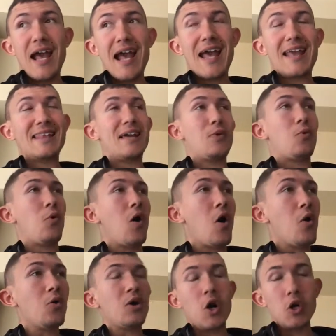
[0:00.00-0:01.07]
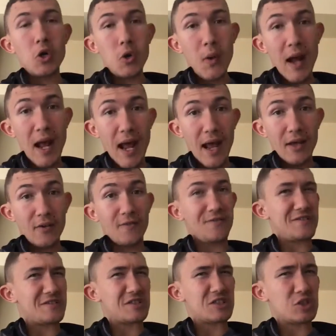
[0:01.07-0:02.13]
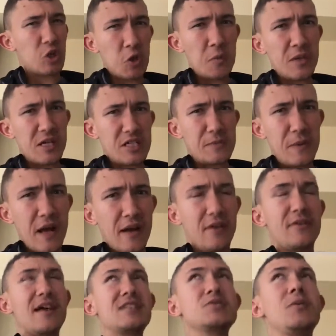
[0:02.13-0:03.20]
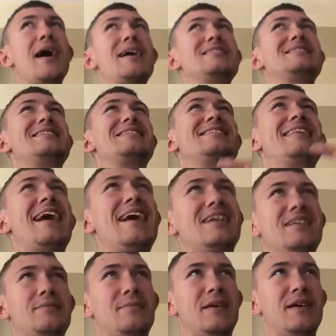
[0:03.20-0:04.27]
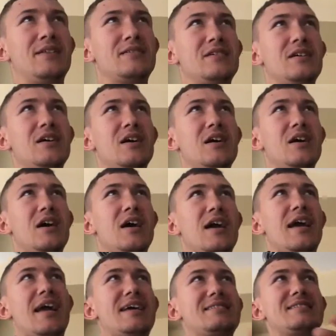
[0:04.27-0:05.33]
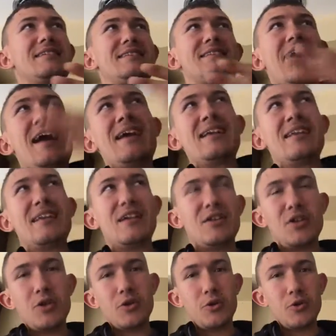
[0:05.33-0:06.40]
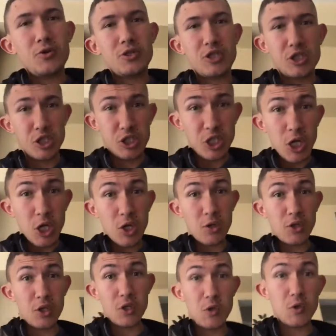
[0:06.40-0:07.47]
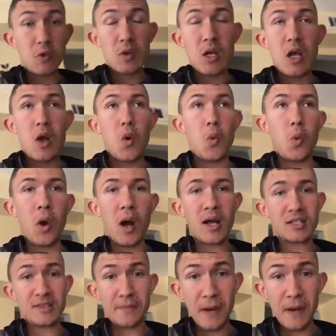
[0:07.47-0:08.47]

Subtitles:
And they won't go away. You'll feel so much better. That's why it's enlightenment. It's enlightening you to show you what's